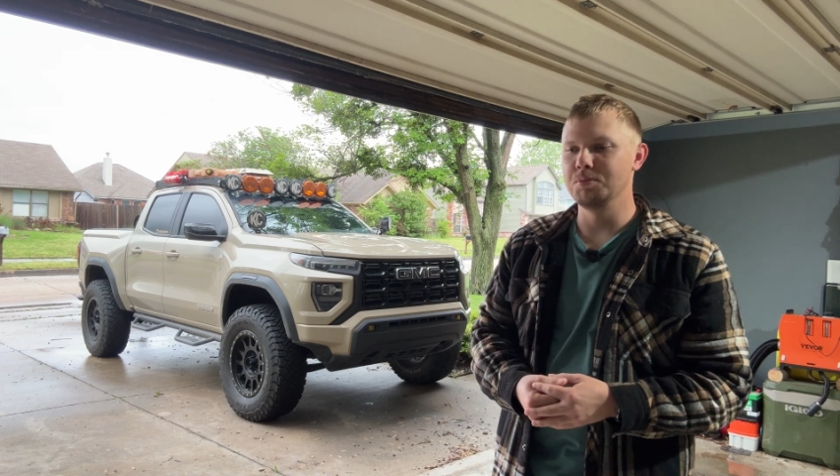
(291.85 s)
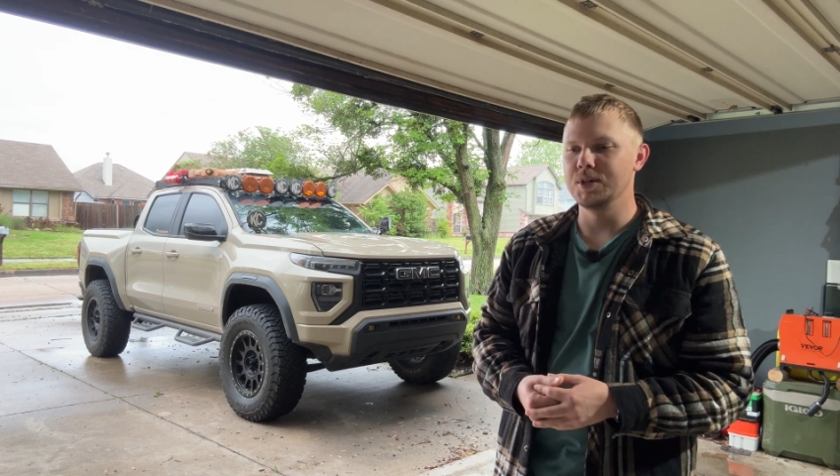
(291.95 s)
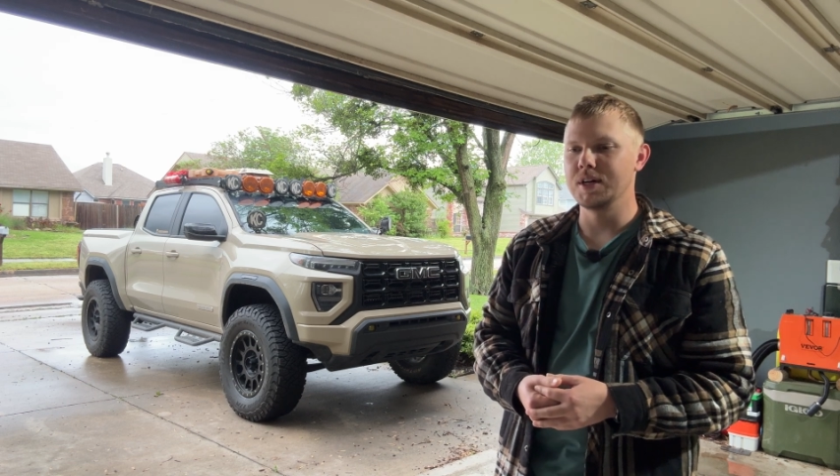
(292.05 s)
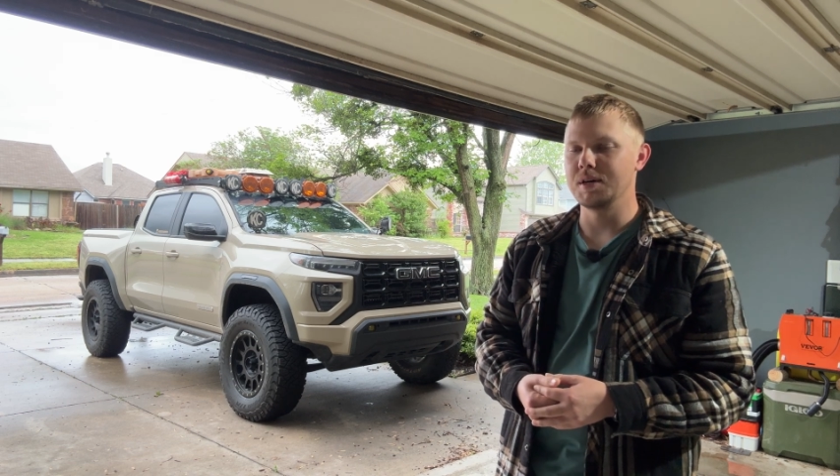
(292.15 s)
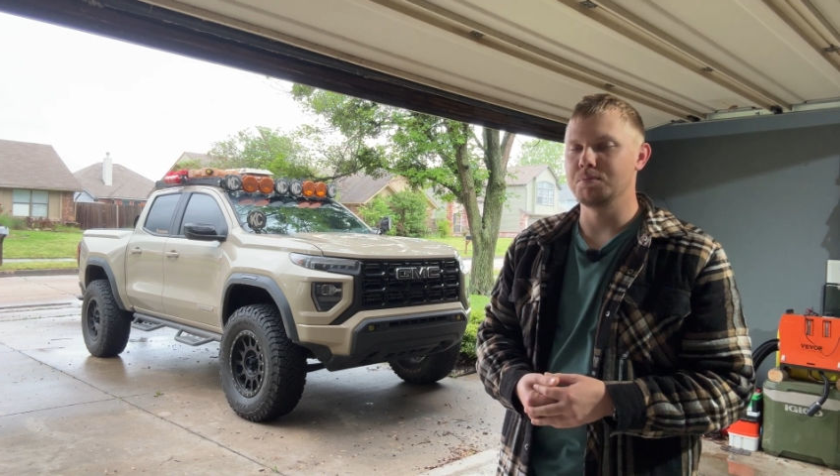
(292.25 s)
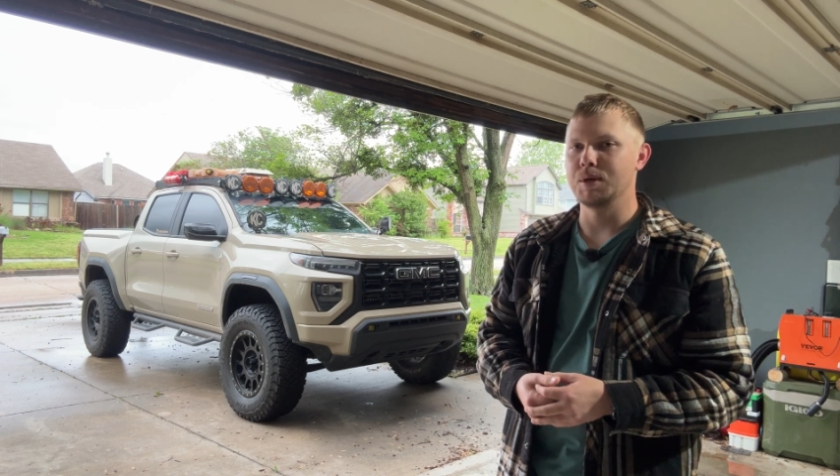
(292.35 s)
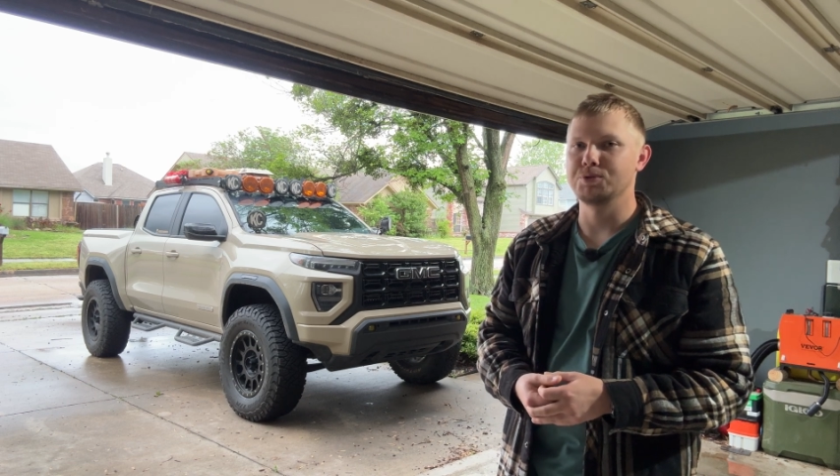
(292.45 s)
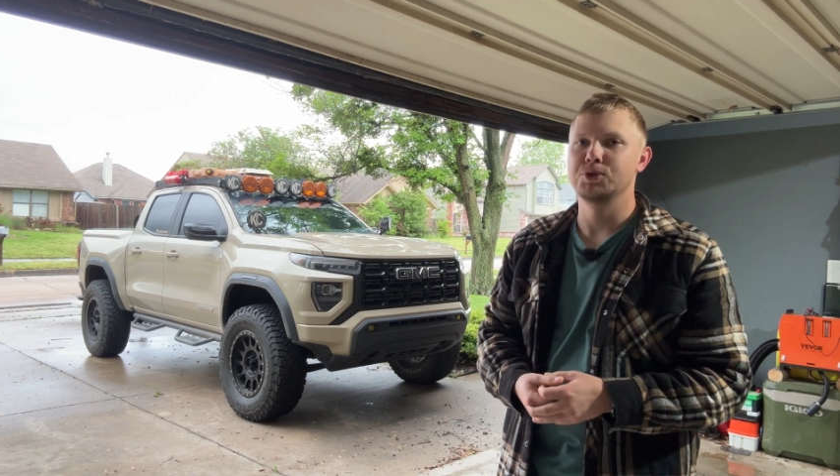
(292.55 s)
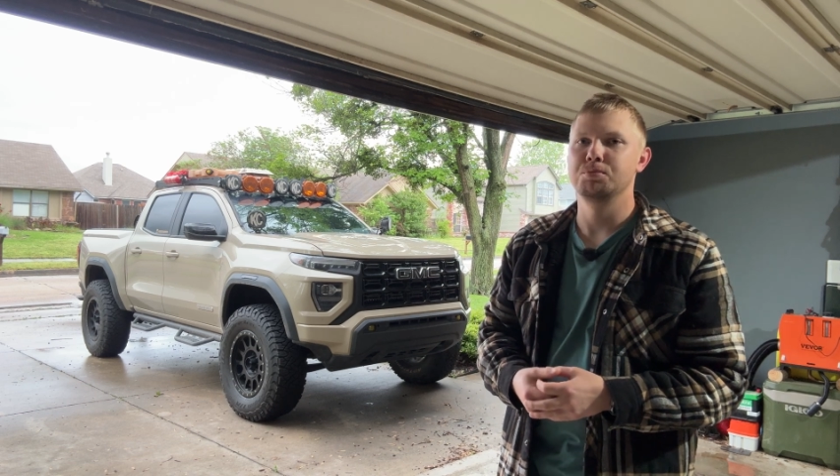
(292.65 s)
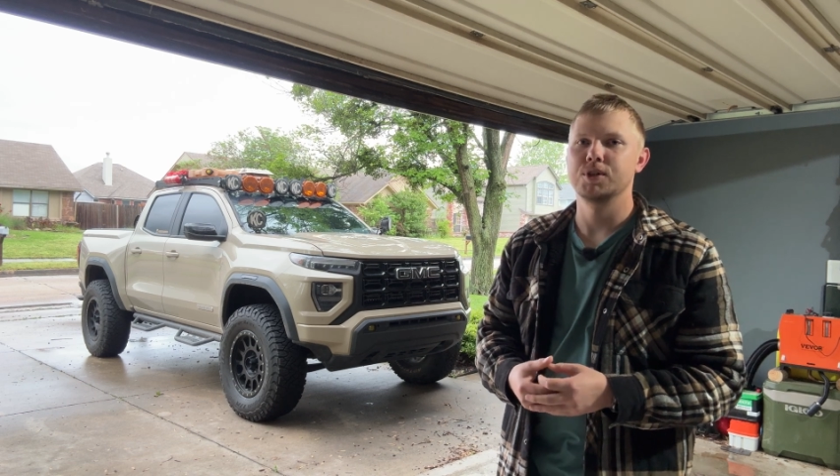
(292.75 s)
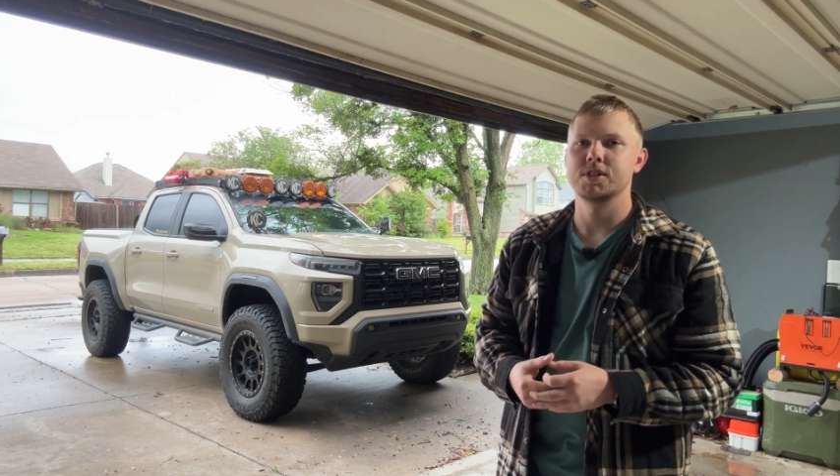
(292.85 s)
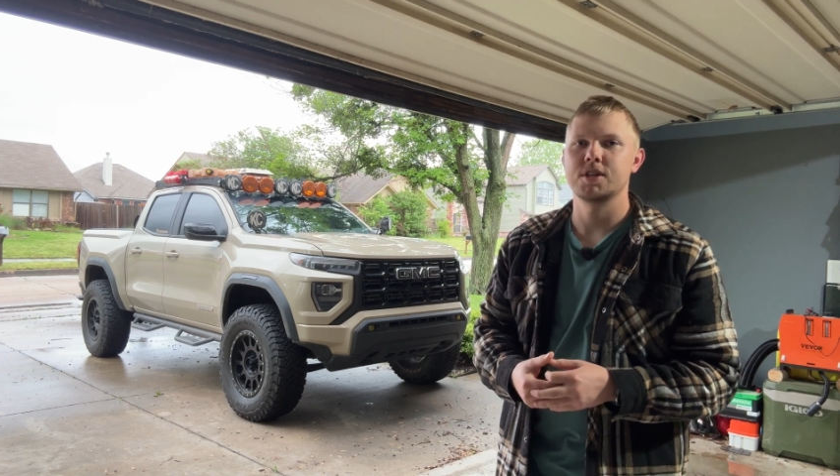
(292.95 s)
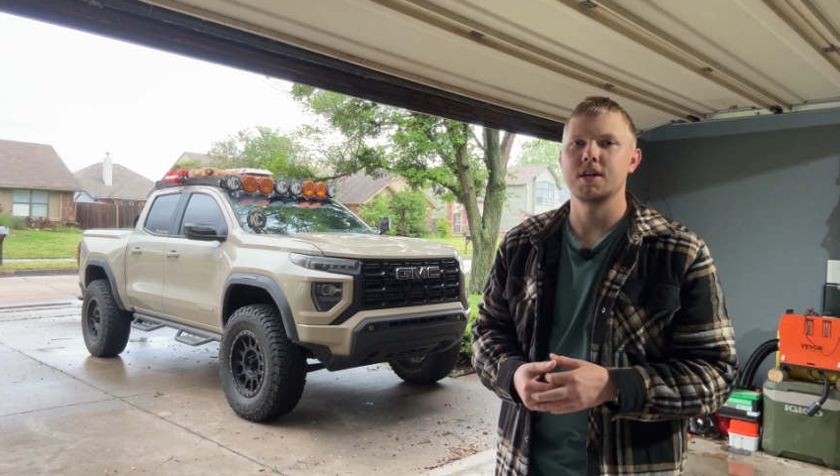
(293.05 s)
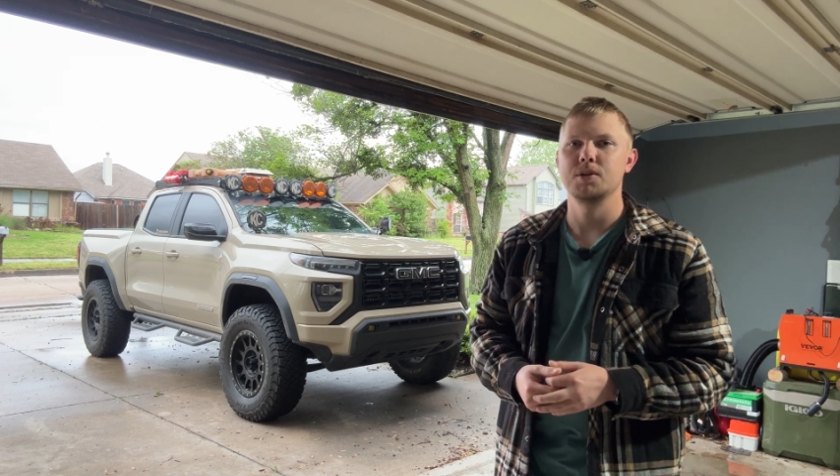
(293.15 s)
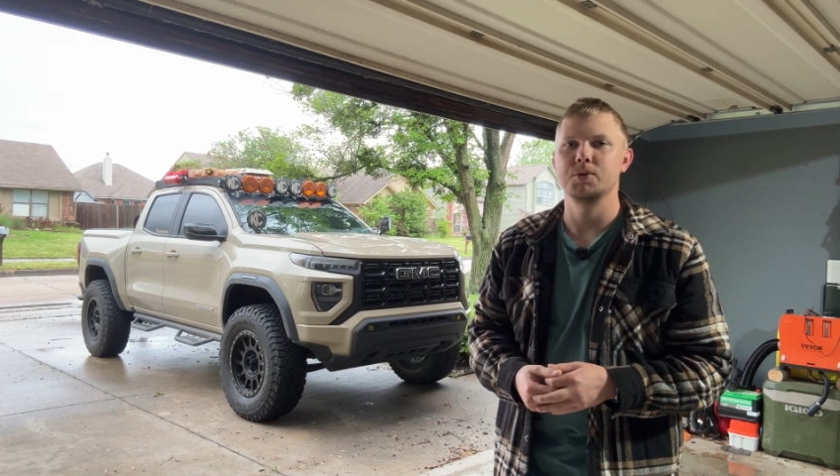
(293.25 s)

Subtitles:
but I'm super excited